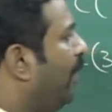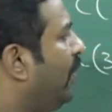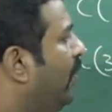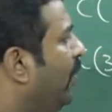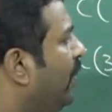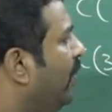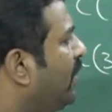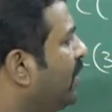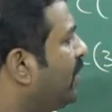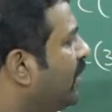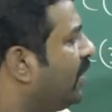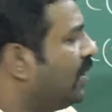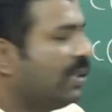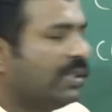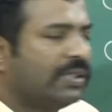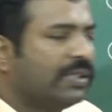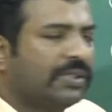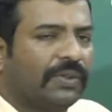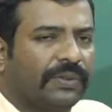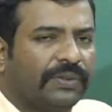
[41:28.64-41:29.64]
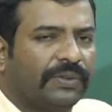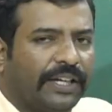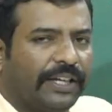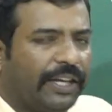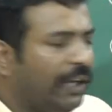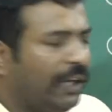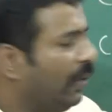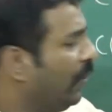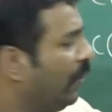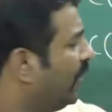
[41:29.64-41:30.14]
divided by 2 is,
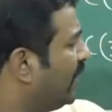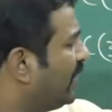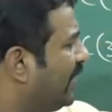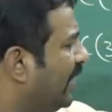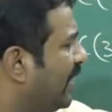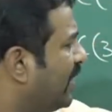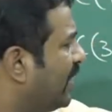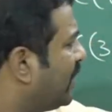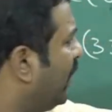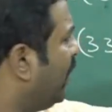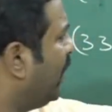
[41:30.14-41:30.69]
so 32 is